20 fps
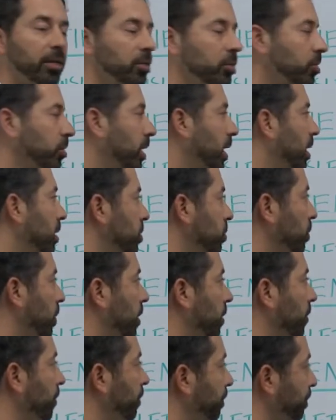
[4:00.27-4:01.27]
to do that as
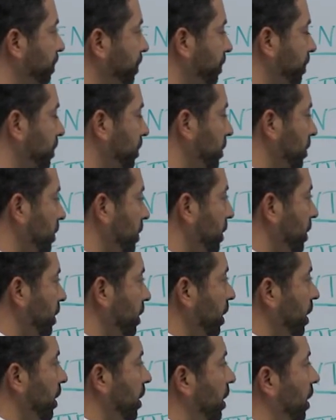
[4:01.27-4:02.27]
well.
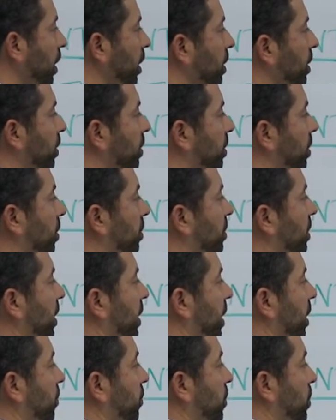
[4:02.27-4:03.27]
The third
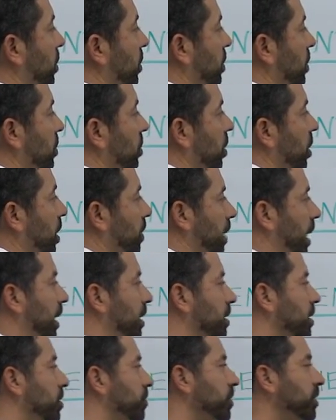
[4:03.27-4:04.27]
thing that we're going to talk
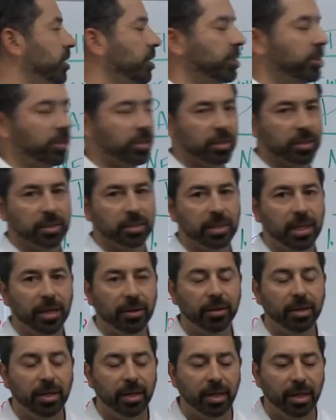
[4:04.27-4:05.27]
about is physicians.
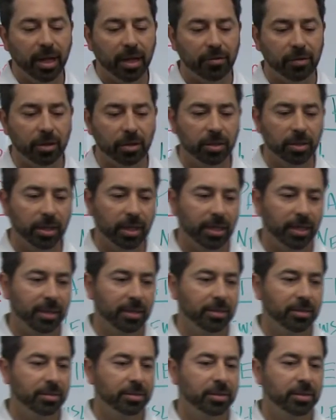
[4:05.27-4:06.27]
Now, I've heard
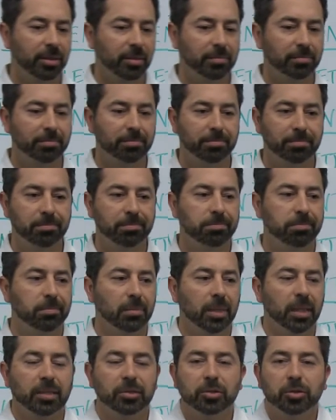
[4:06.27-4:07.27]
some
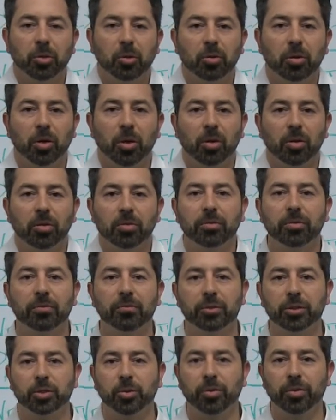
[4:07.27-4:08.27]
like so-called
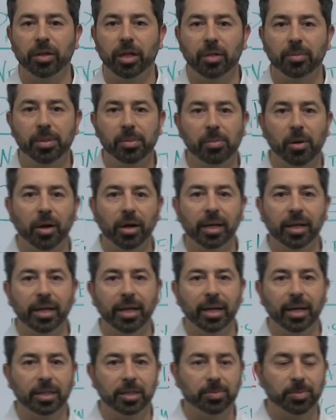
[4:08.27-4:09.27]
physical therapy
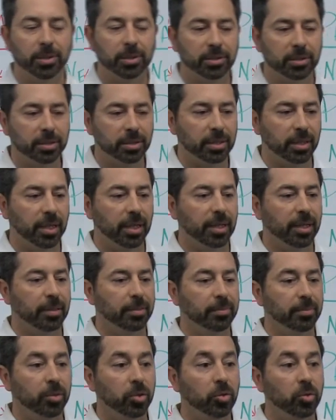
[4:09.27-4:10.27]
marketing experts
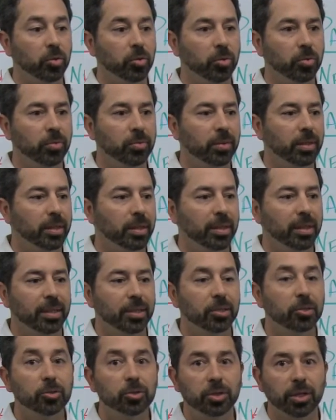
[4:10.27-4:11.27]
who
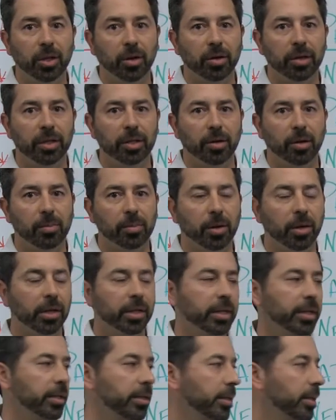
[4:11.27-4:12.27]
usually aren't in our
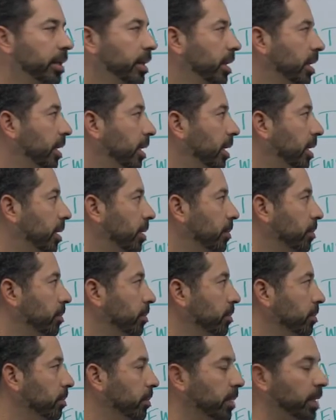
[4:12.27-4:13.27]
market,
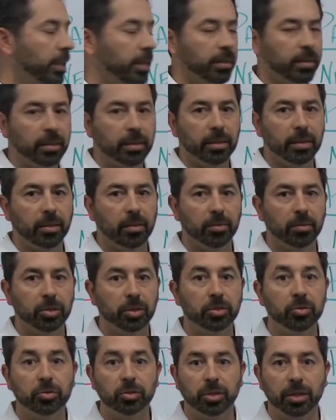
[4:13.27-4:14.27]
that, you know,
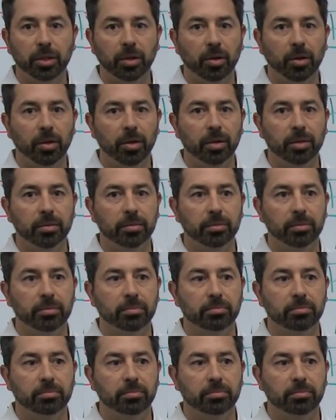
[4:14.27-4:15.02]
usually aren't